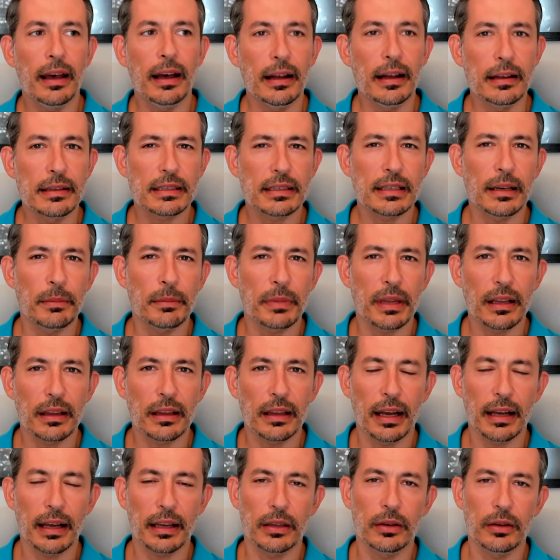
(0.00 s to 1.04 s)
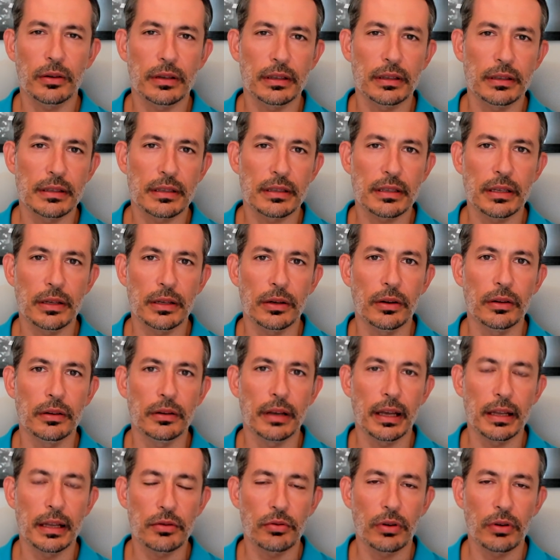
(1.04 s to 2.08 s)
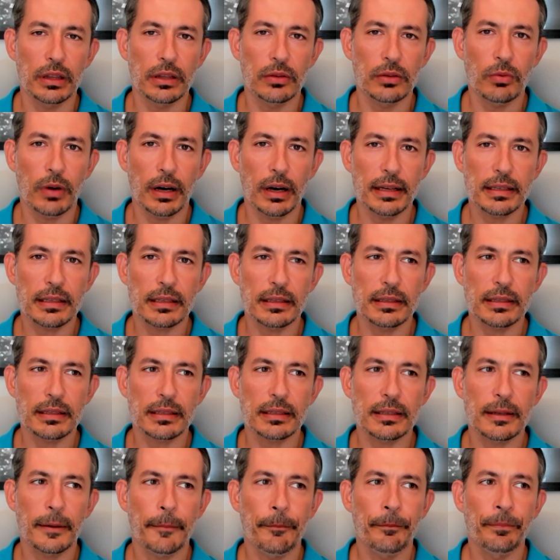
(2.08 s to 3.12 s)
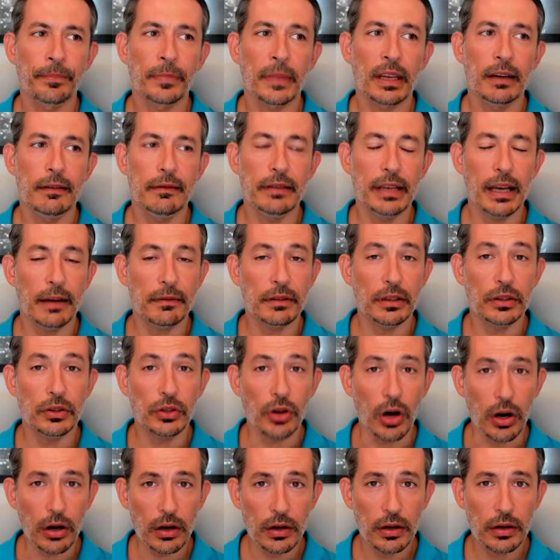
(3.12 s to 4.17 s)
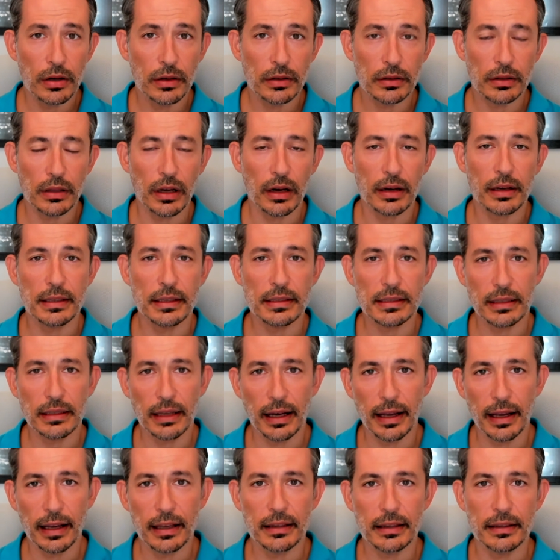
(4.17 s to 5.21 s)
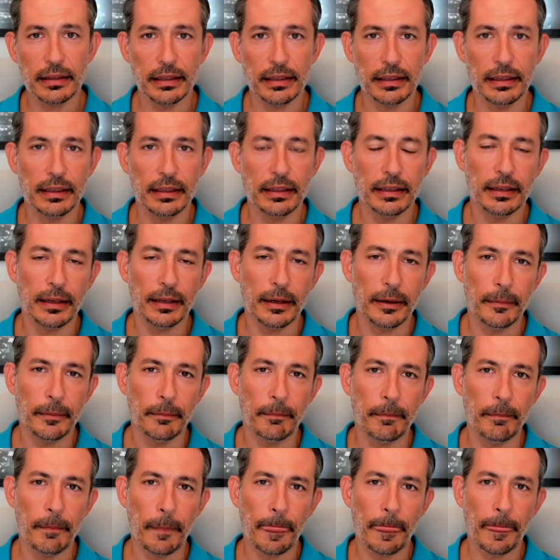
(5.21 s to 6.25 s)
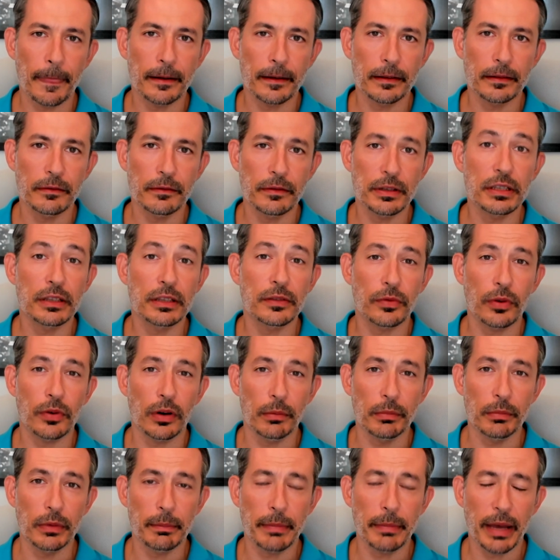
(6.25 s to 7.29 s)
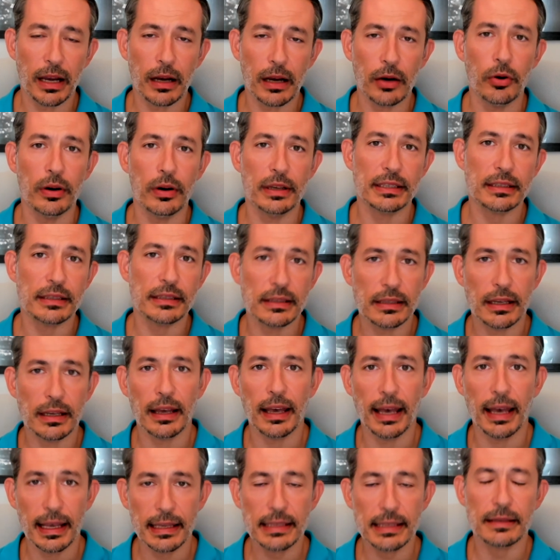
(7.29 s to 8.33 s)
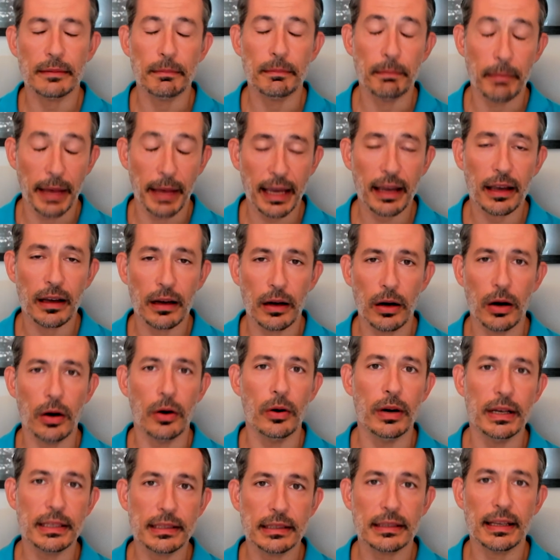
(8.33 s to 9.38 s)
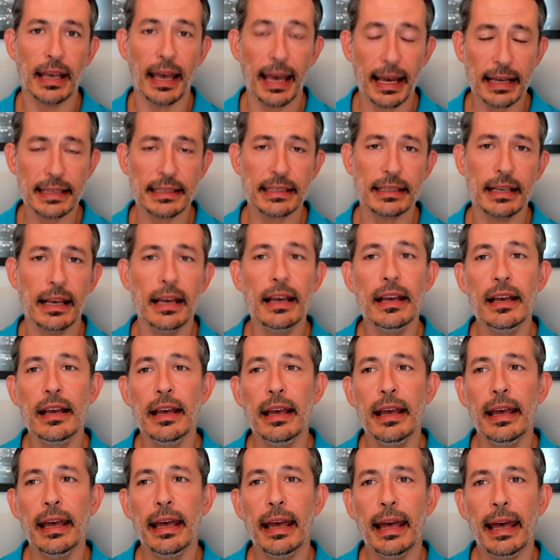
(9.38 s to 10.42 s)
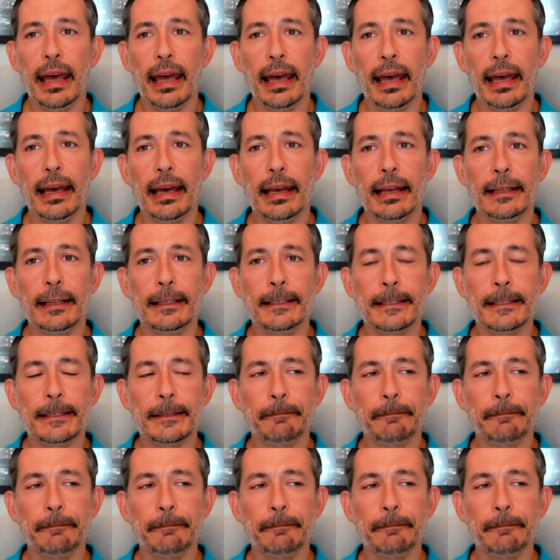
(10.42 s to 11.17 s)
Something like you can see on Android devices. We have the dock. Dock is like the widget from the Mac OS X. And